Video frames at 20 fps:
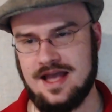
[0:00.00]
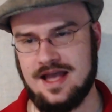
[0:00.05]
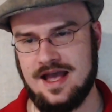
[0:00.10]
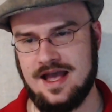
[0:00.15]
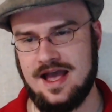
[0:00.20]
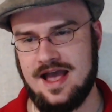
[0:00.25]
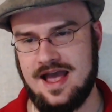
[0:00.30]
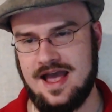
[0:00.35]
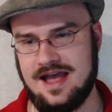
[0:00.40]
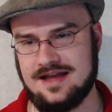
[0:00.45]

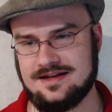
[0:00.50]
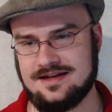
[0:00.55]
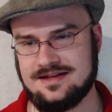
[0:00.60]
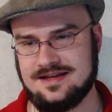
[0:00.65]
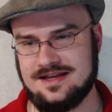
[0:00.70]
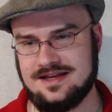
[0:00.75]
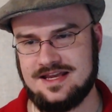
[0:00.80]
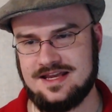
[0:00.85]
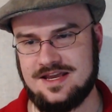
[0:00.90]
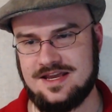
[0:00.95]
And
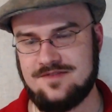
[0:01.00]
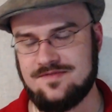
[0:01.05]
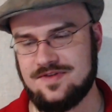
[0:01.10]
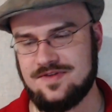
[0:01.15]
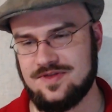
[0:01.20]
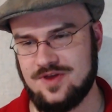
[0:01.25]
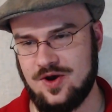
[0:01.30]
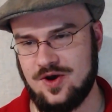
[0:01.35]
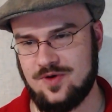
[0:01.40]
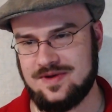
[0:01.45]
even
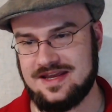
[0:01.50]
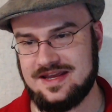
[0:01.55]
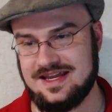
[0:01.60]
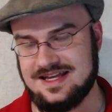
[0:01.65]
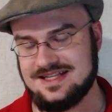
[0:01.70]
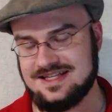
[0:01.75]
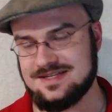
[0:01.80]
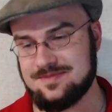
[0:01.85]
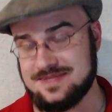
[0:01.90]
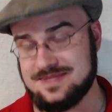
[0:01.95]
though he
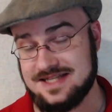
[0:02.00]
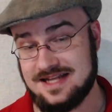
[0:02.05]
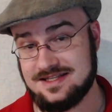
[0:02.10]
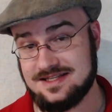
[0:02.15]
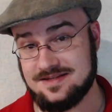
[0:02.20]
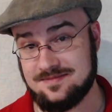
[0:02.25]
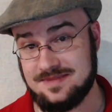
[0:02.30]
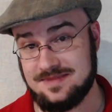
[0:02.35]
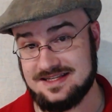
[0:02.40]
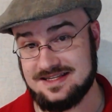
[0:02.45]
is
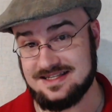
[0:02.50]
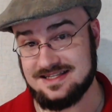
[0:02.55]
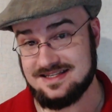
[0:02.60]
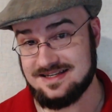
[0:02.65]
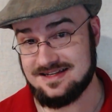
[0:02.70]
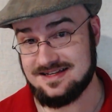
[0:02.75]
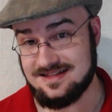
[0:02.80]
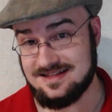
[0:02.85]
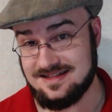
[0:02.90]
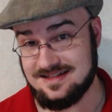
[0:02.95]
ostensibly
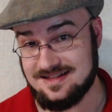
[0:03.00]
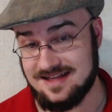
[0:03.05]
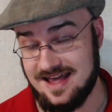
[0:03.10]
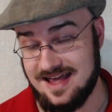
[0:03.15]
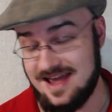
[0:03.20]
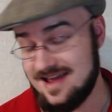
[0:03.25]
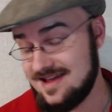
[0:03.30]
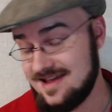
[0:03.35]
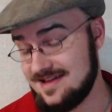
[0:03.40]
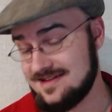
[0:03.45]
still
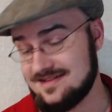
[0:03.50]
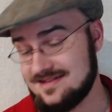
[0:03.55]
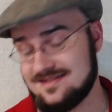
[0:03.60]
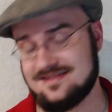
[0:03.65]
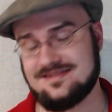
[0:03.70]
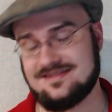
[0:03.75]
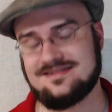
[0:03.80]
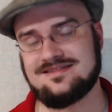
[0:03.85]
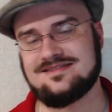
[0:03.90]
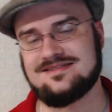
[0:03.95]
a,
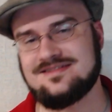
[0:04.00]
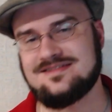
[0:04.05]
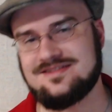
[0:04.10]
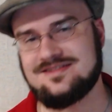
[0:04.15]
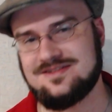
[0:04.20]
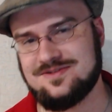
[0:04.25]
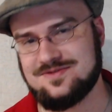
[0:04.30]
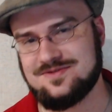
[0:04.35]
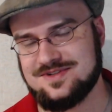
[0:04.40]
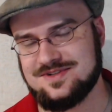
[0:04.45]

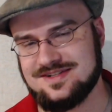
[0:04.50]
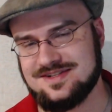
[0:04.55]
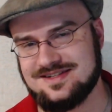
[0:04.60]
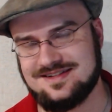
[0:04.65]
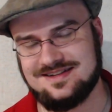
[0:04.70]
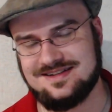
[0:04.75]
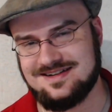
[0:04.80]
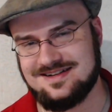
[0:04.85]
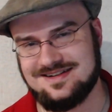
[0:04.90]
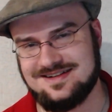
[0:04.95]

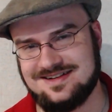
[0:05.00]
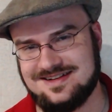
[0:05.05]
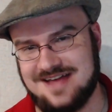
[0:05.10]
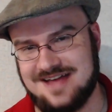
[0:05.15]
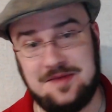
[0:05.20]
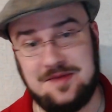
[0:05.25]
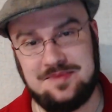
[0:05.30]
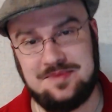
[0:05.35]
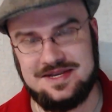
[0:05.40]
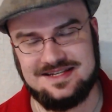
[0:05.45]
just
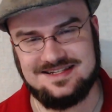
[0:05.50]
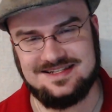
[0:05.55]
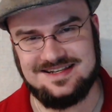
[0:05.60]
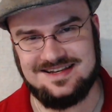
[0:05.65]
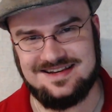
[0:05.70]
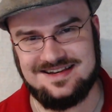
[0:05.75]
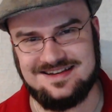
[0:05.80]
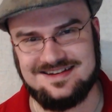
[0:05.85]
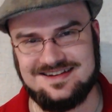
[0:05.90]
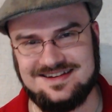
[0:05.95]

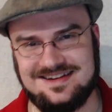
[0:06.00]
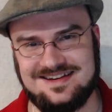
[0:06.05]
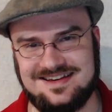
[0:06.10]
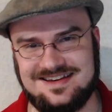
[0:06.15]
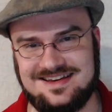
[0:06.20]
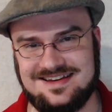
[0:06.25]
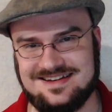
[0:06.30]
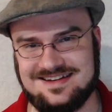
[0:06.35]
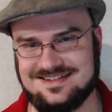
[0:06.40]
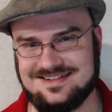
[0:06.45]
NPC,
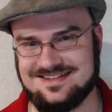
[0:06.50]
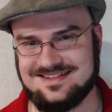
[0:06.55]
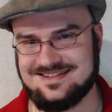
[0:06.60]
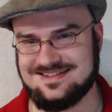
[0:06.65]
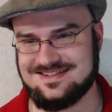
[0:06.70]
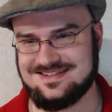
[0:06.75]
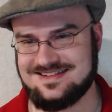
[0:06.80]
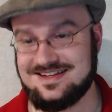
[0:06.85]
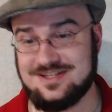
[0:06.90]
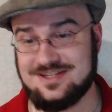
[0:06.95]

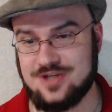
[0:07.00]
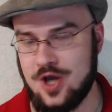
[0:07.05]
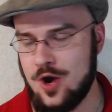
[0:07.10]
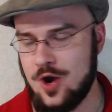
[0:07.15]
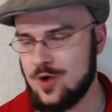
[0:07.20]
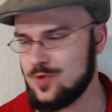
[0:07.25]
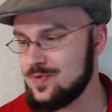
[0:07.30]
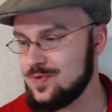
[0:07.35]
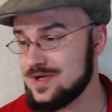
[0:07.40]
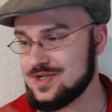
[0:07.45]
his
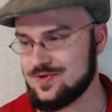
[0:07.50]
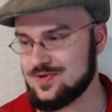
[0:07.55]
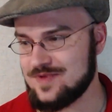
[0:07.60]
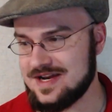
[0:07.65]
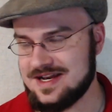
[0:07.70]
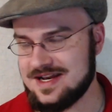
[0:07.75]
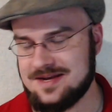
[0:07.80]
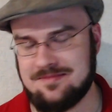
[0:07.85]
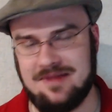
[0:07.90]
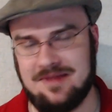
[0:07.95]
code was
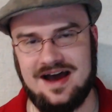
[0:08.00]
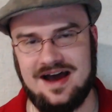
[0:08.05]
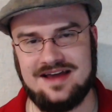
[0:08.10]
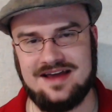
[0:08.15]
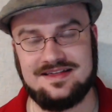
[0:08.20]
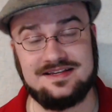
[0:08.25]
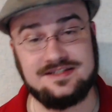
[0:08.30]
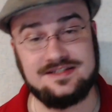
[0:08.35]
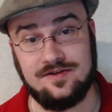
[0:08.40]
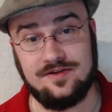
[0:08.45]
written by
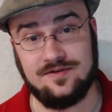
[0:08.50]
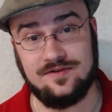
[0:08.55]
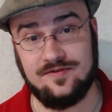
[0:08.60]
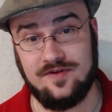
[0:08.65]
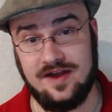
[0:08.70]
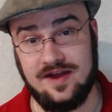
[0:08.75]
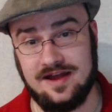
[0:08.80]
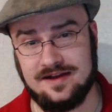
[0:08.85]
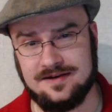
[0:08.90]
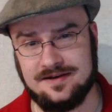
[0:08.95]
this other
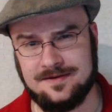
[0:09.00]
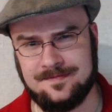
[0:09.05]
friend,